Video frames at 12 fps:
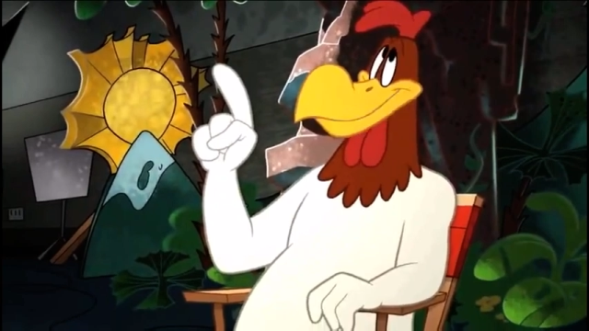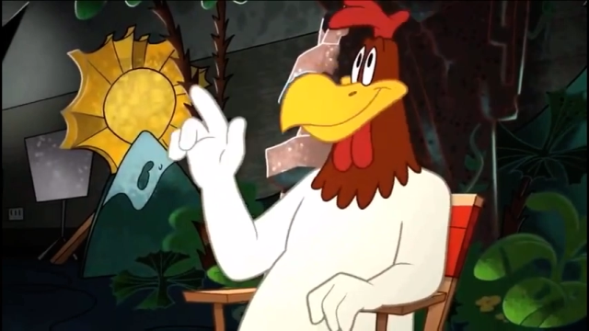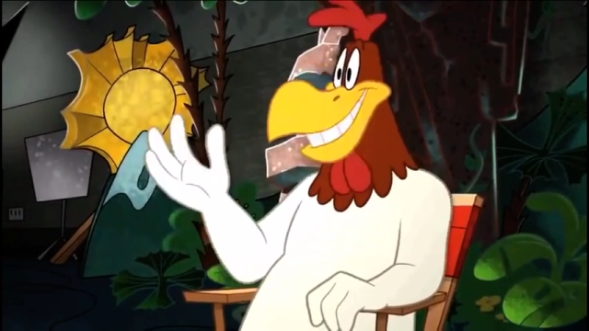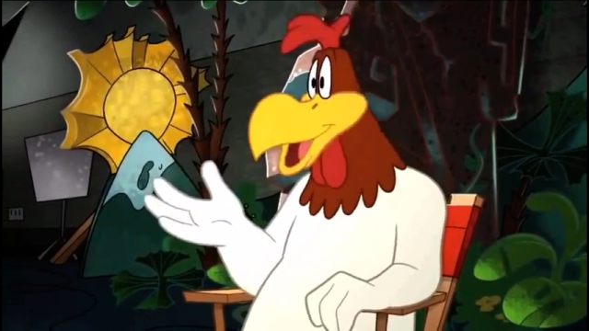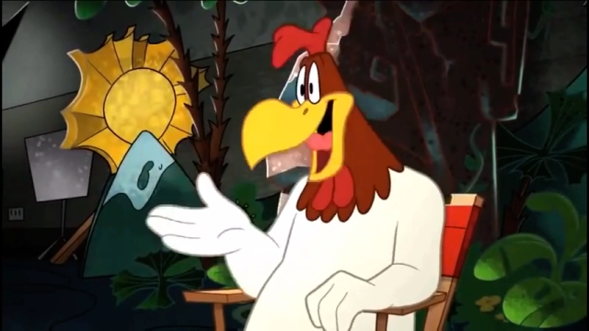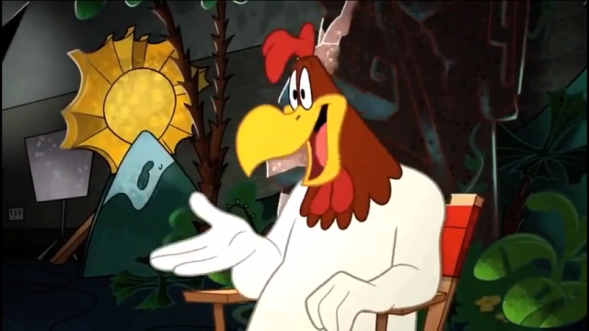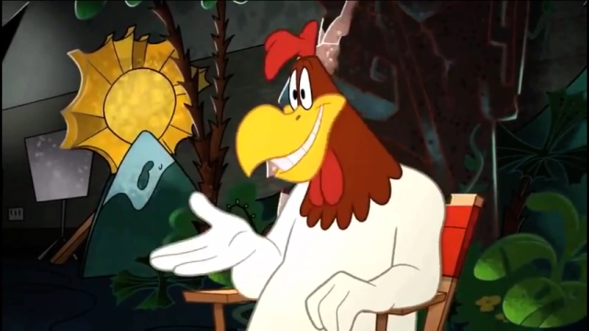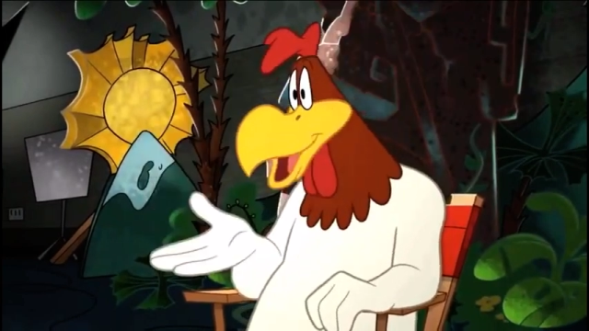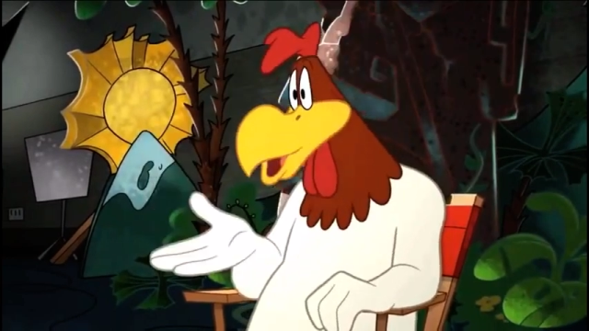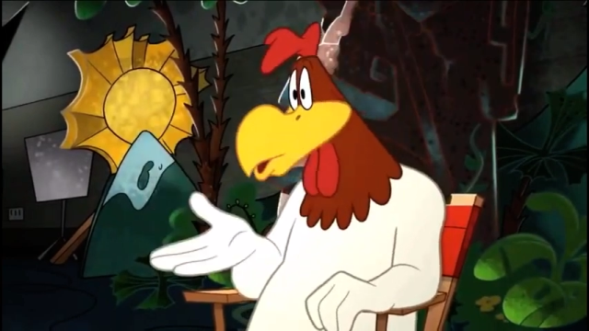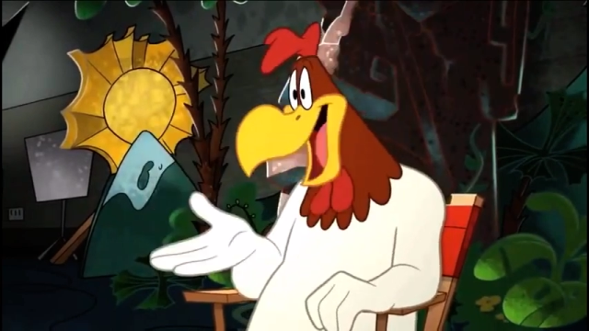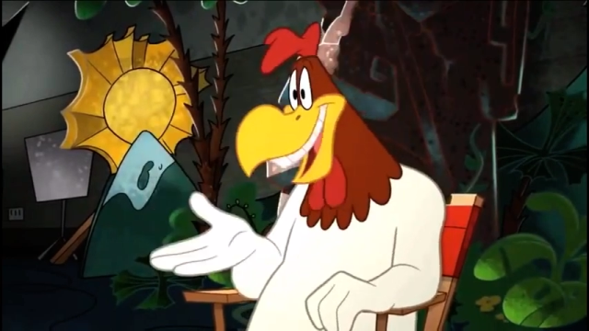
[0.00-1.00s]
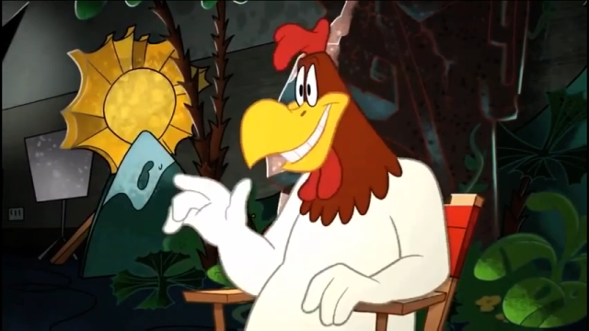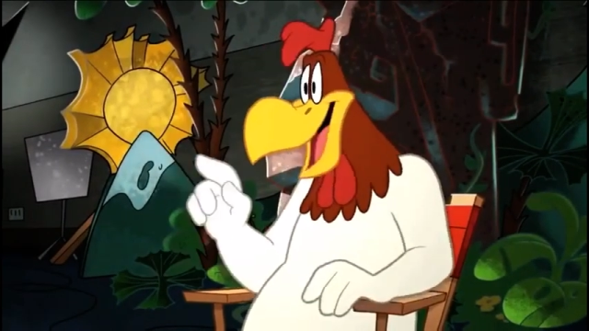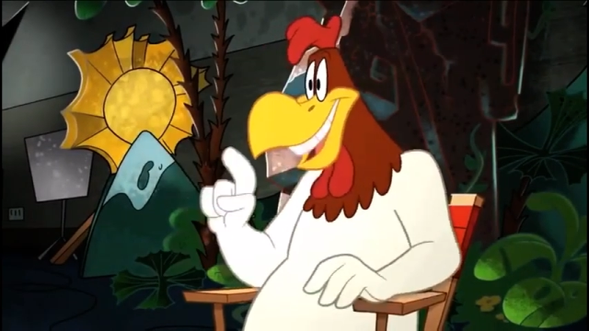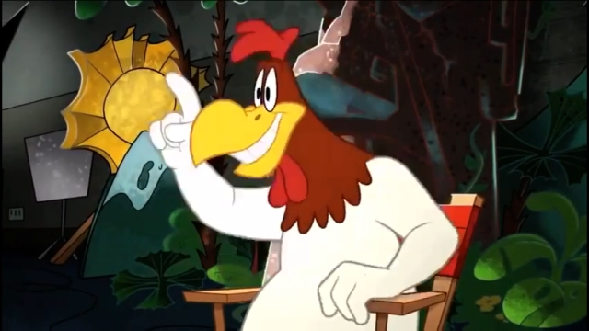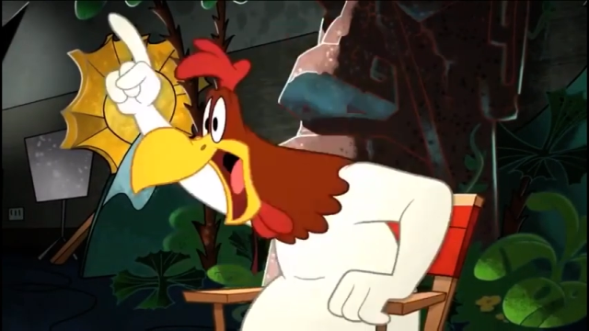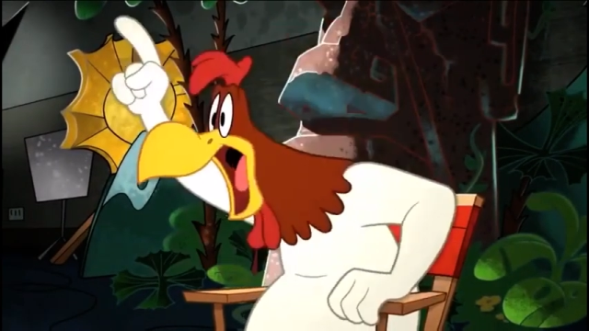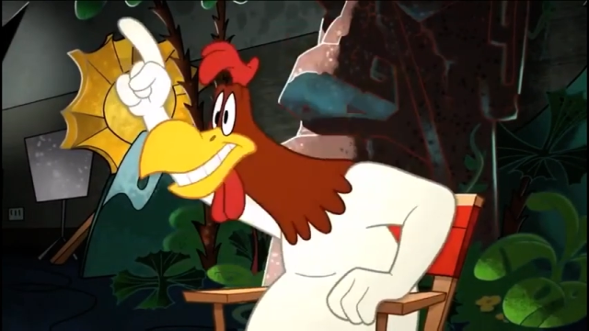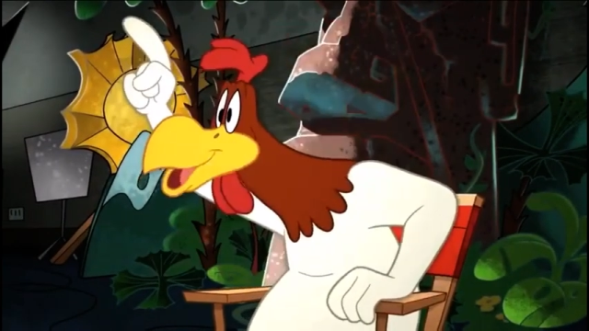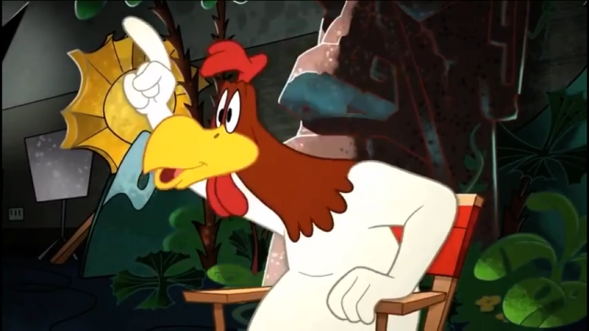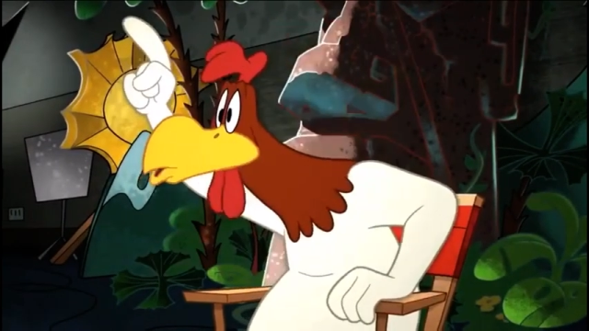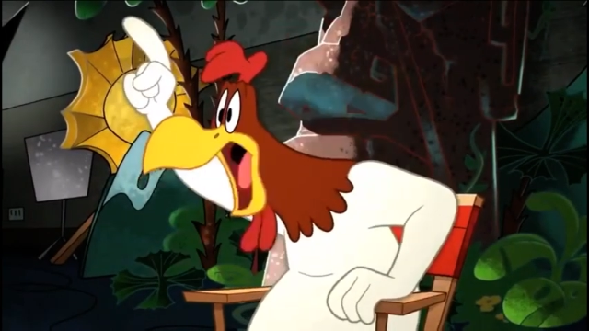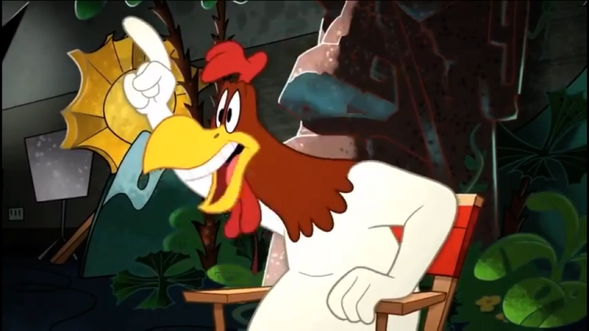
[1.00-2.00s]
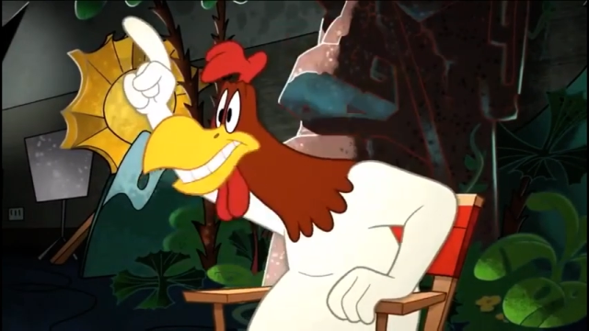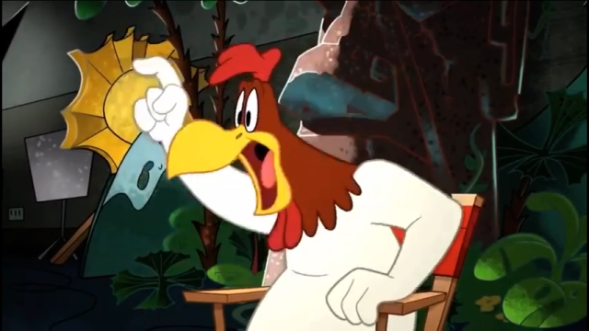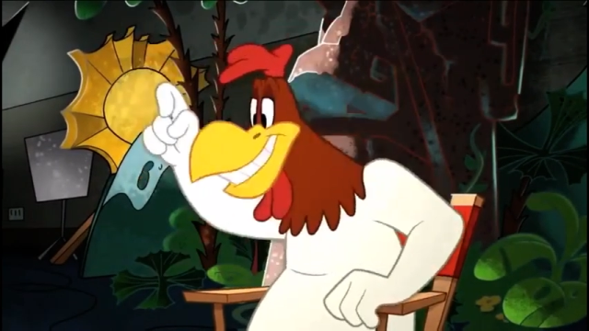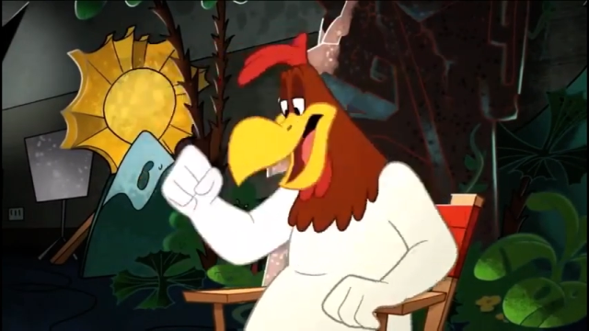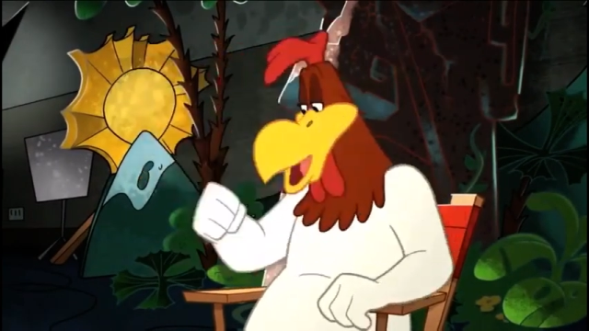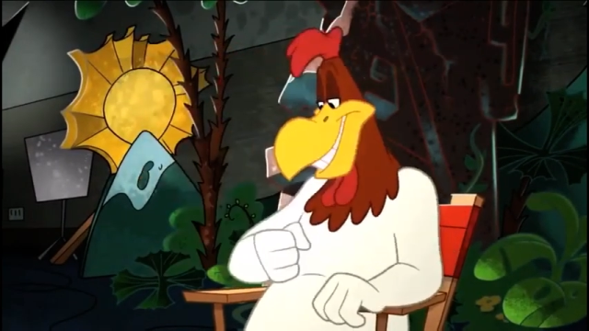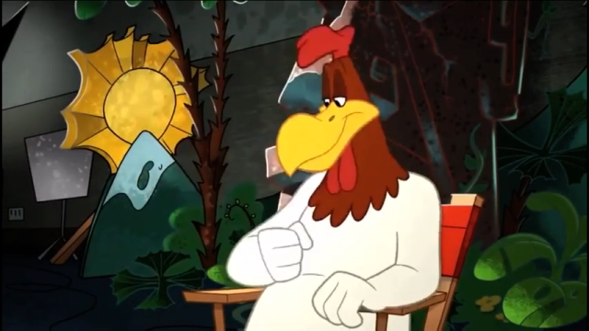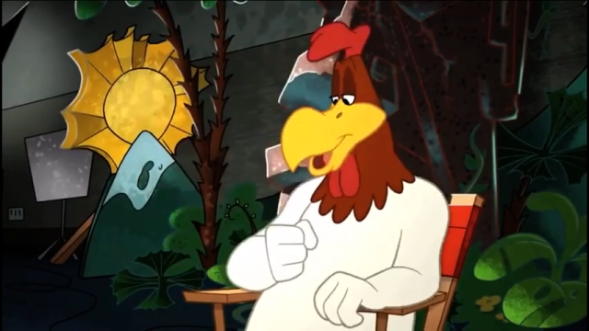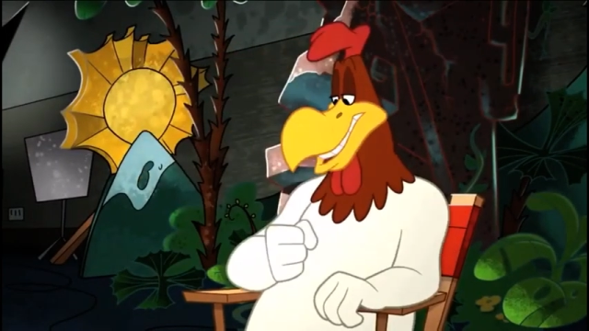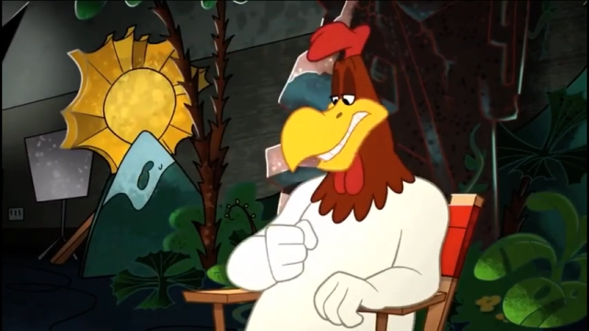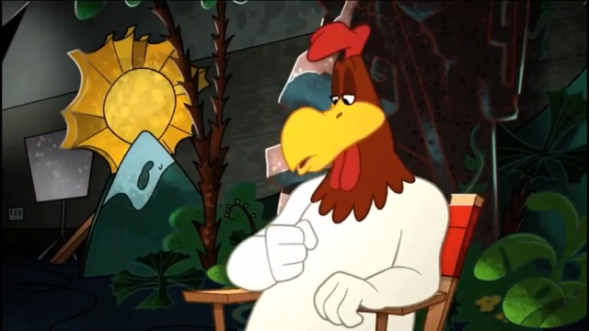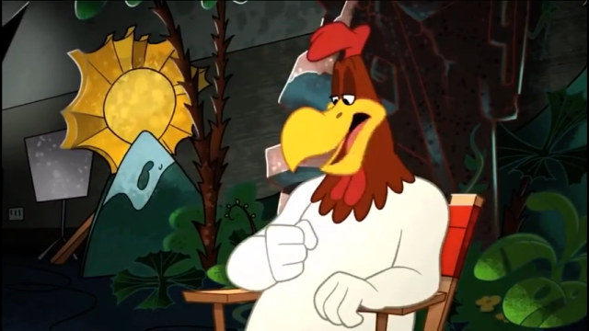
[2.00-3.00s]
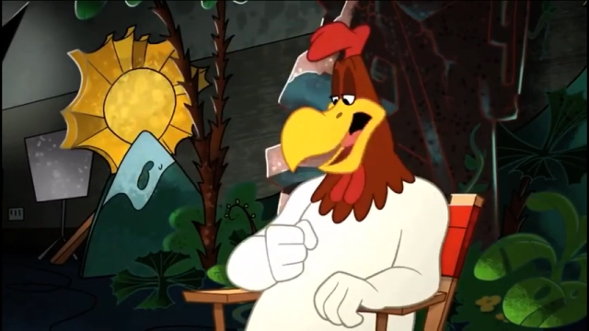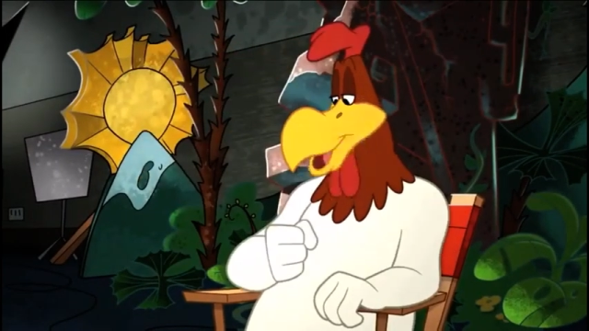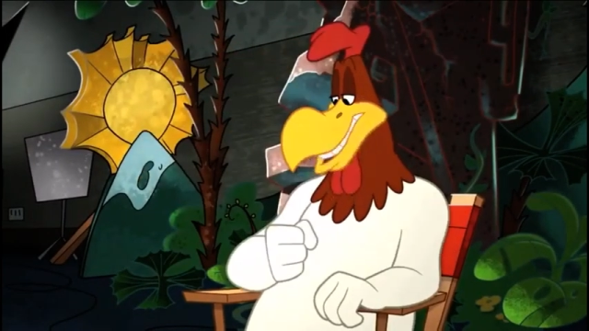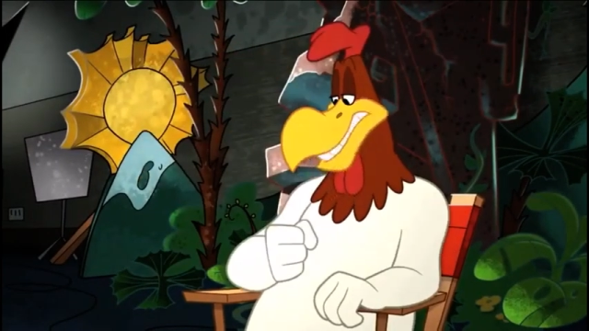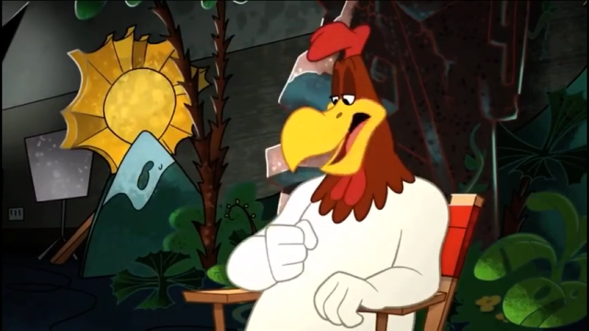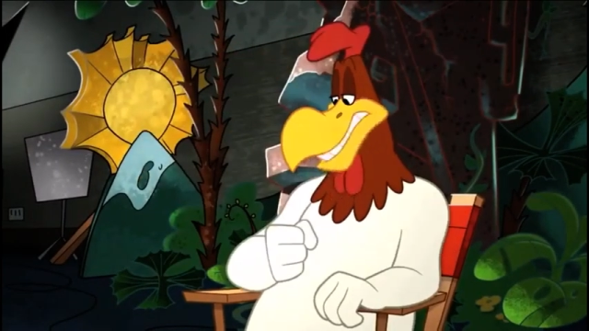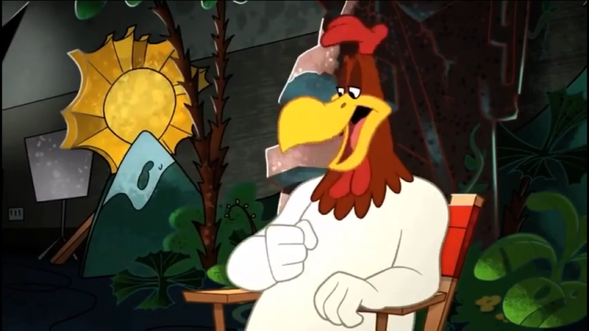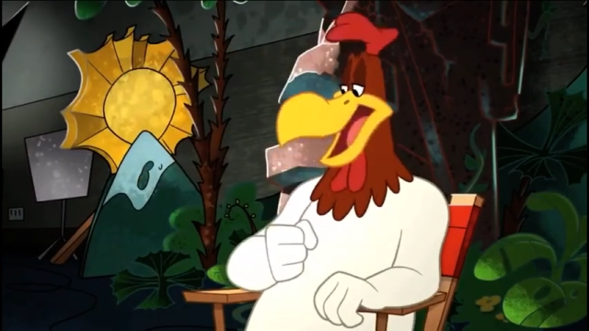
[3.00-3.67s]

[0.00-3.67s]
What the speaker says: [unreadable: no face in view]